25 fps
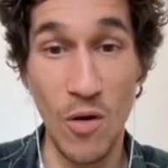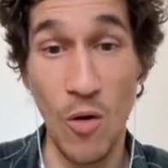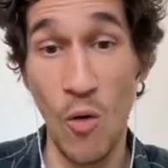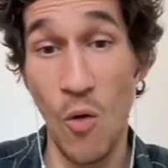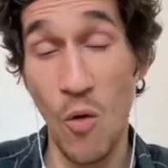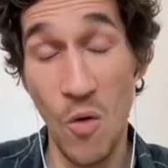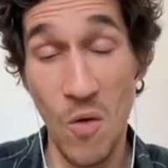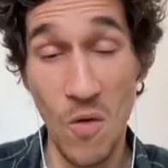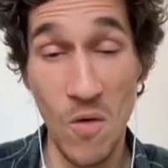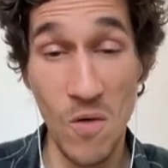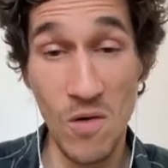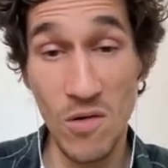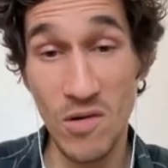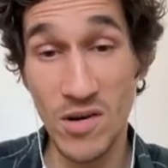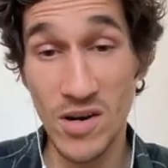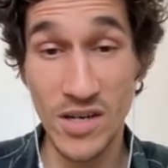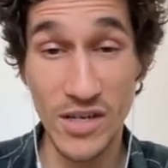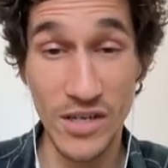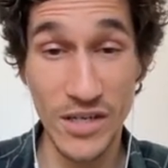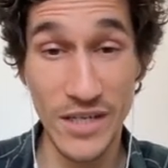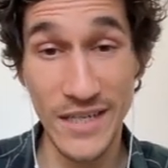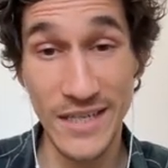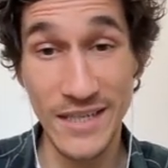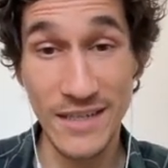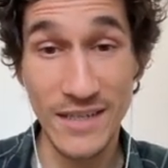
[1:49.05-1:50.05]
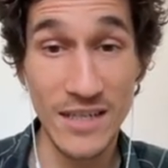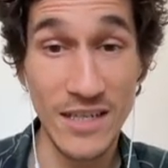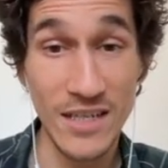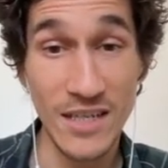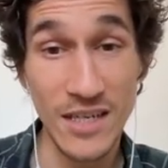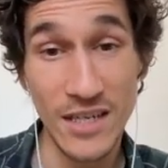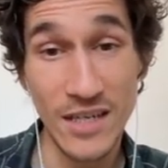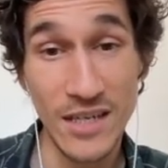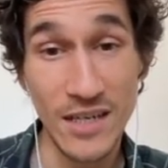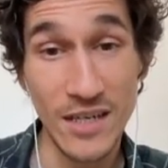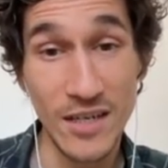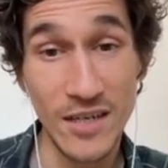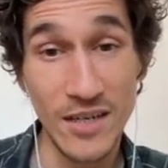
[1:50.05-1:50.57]
or
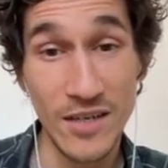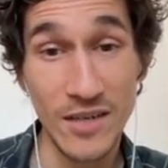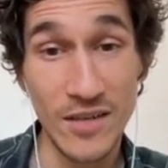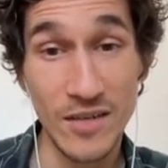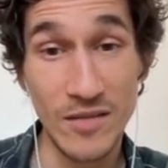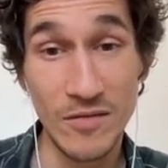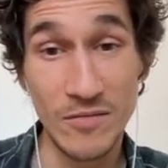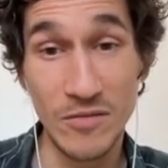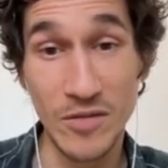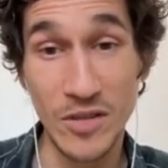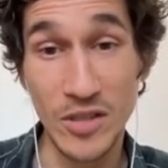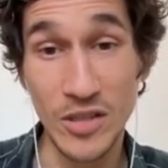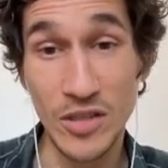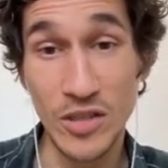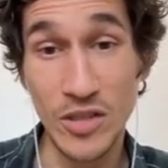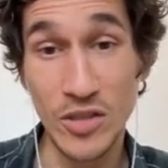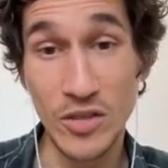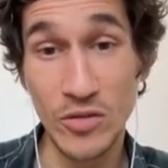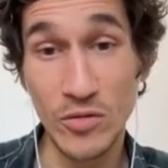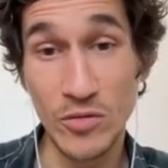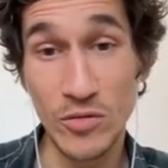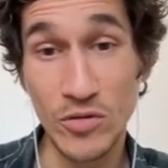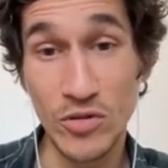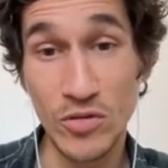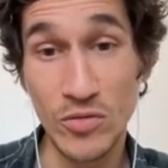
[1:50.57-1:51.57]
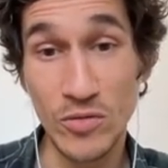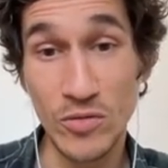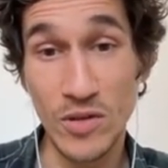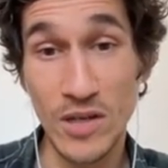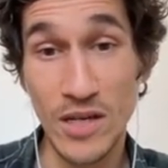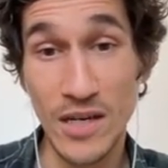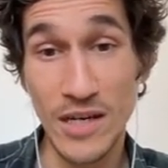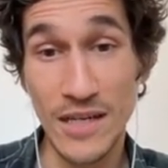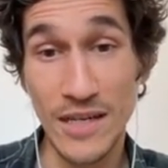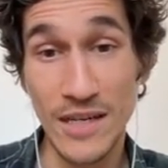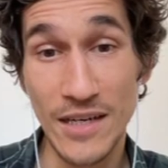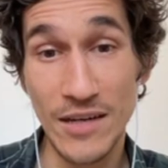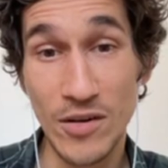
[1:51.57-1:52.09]
this is also
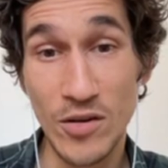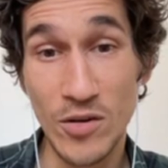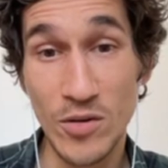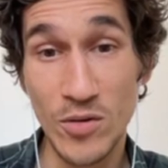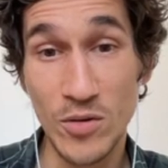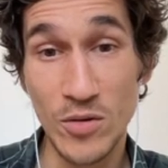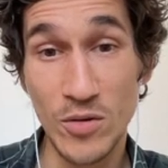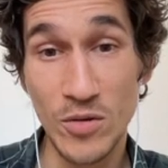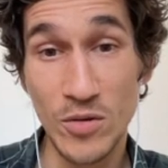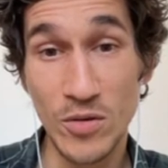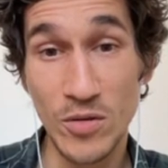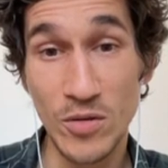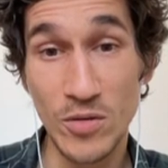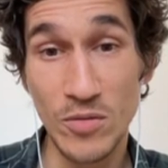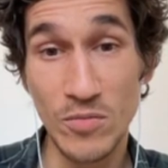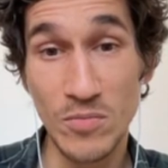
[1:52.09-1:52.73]
kinda good.